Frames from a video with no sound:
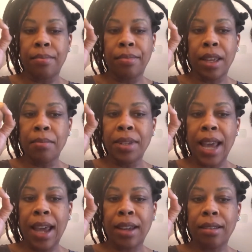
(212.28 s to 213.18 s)

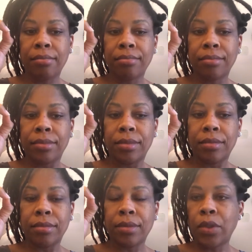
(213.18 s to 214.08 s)
thumbtack,
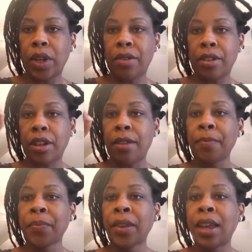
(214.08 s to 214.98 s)
whatever it's called,
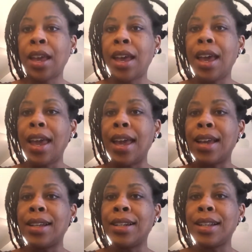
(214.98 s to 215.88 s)

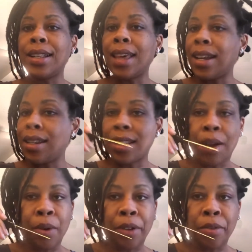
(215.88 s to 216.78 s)
and that does
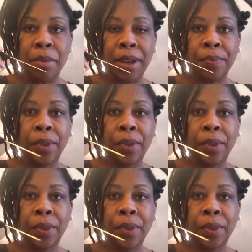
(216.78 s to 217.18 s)
not work for me.